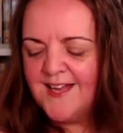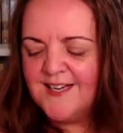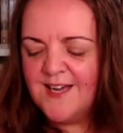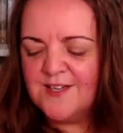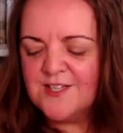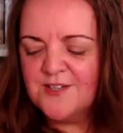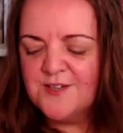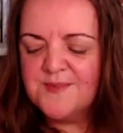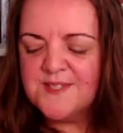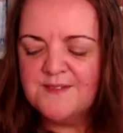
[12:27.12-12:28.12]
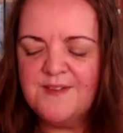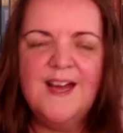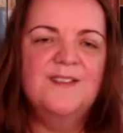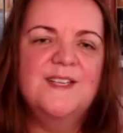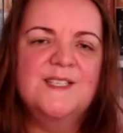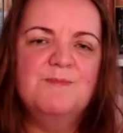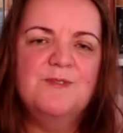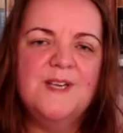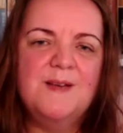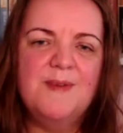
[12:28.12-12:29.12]
Now, in terms of how this
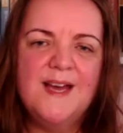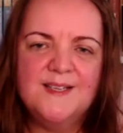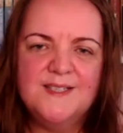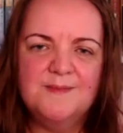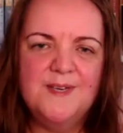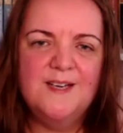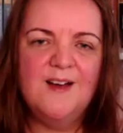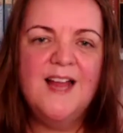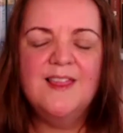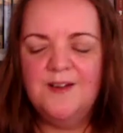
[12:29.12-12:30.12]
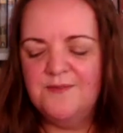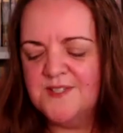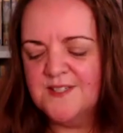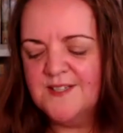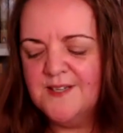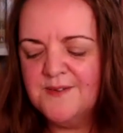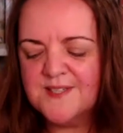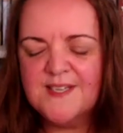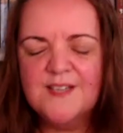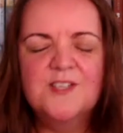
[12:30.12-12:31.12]
book impacted me, I loved it. It
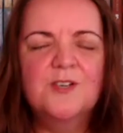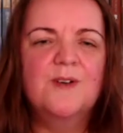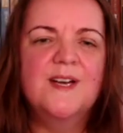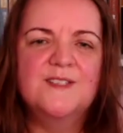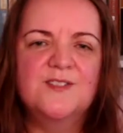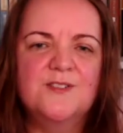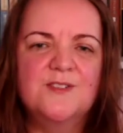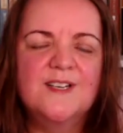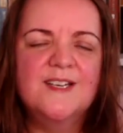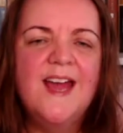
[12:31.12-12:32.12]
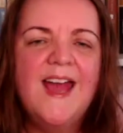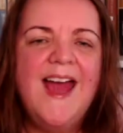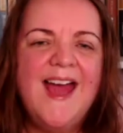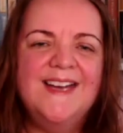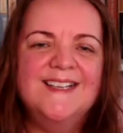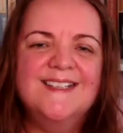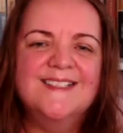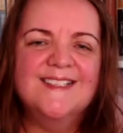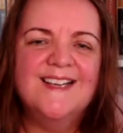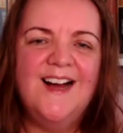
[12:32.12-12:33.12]
was such a great story.
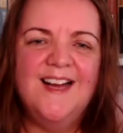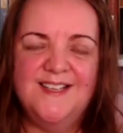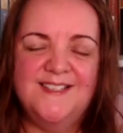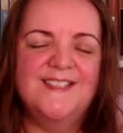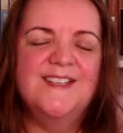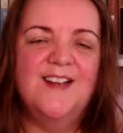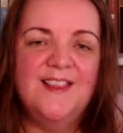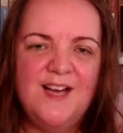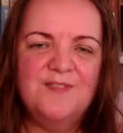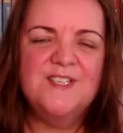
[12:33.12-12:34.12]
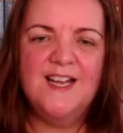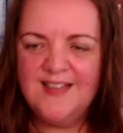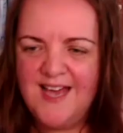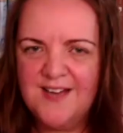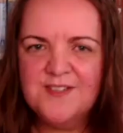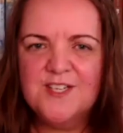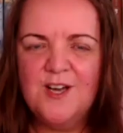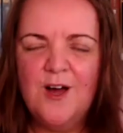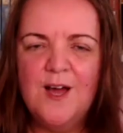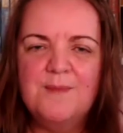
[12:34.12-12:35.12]
And as I said, I laughed out loud at
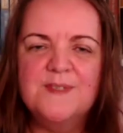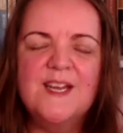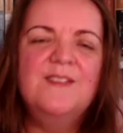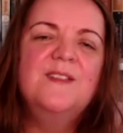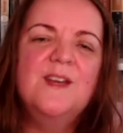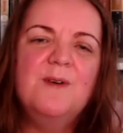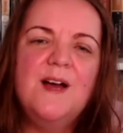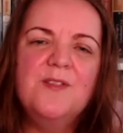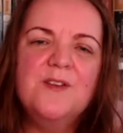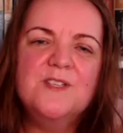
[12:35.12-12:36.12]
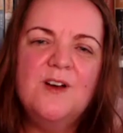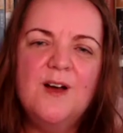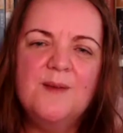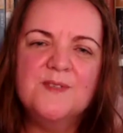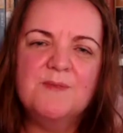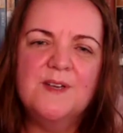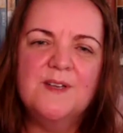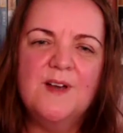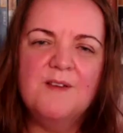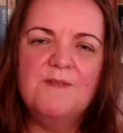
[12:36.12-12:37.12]
times. And then there were other times
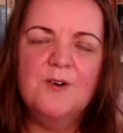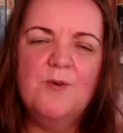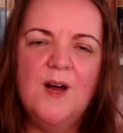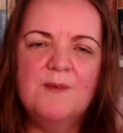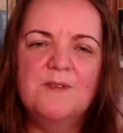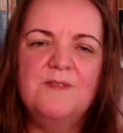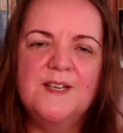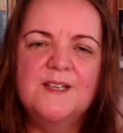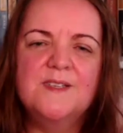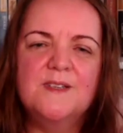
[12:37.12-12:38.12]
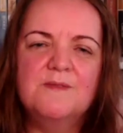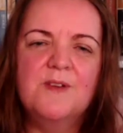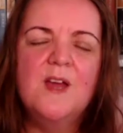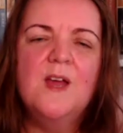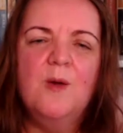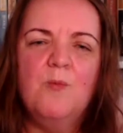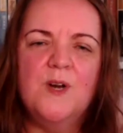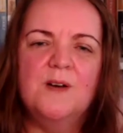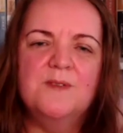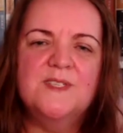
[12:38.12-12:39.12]
when I felt quite reflective,
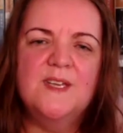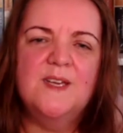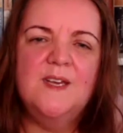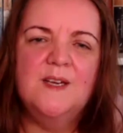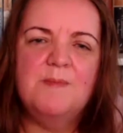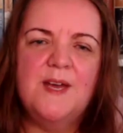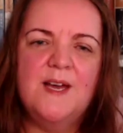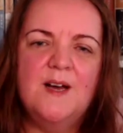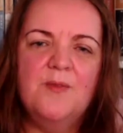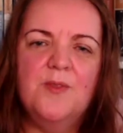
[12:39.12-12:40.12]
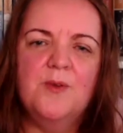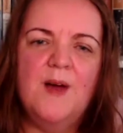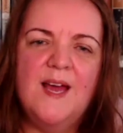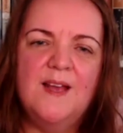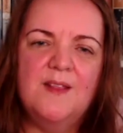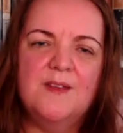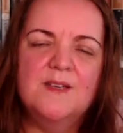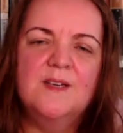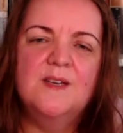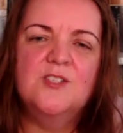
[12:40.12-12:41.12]
when I was thinking about the way
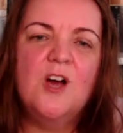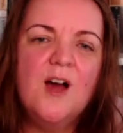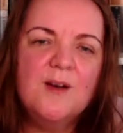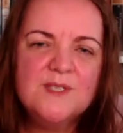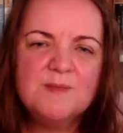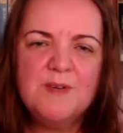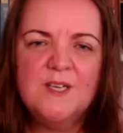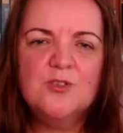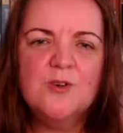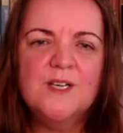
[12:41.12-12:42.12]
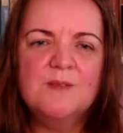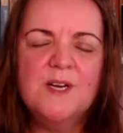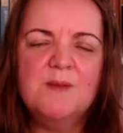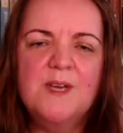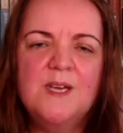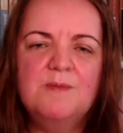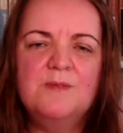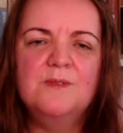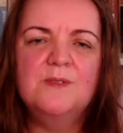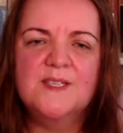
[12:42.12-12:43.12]
that Ty was being treated by
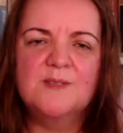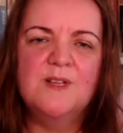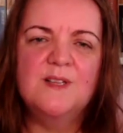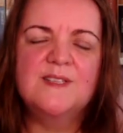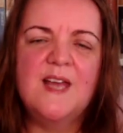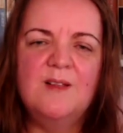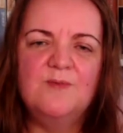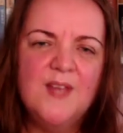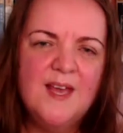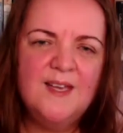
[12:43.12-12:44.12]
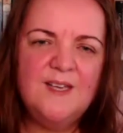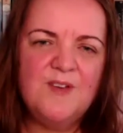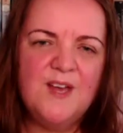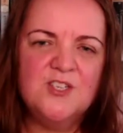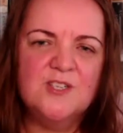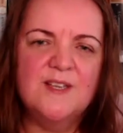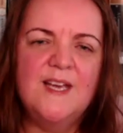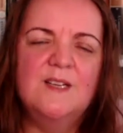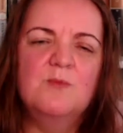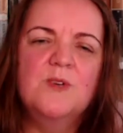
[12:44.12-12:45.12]
people, as well as Anne
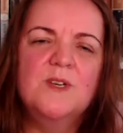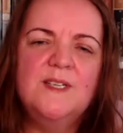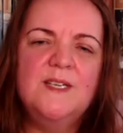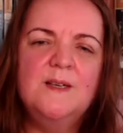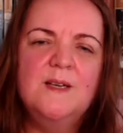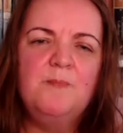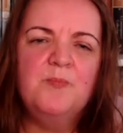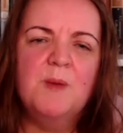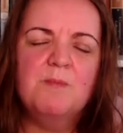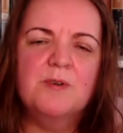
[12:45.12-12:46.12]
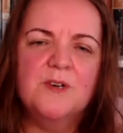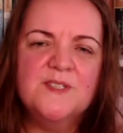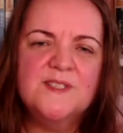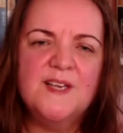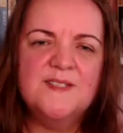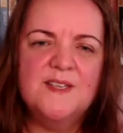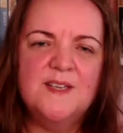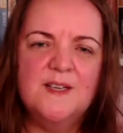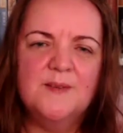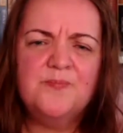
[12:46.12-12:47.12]
Evangeline, and really
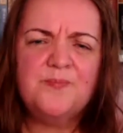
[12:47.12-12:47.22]
processing